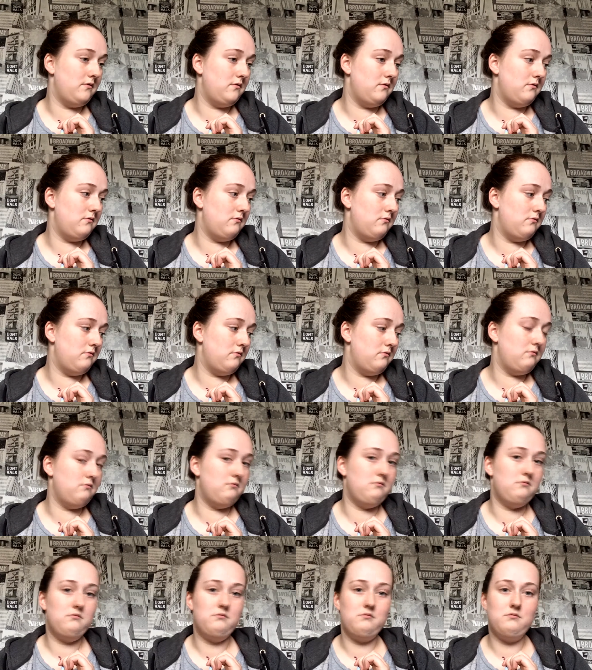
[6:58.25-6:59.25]

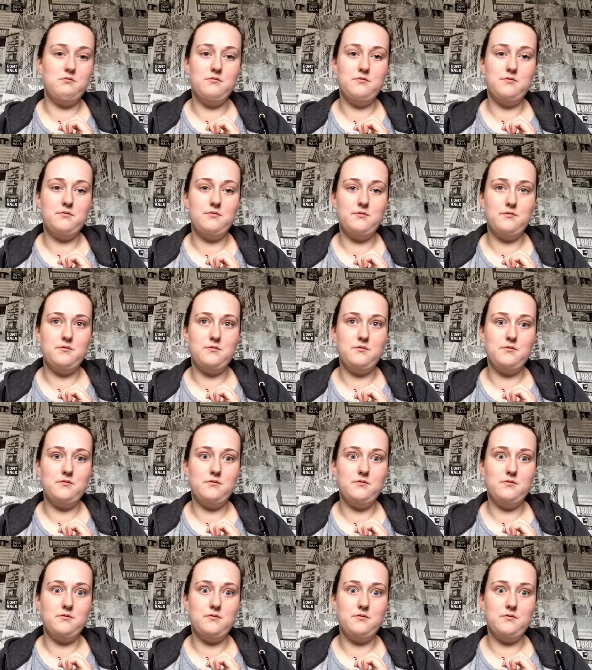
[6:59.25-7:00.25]

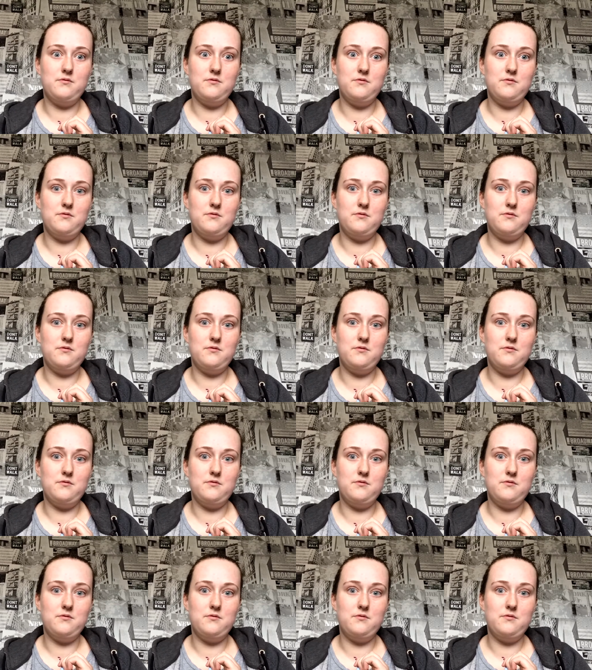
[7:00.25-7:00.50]
(silence)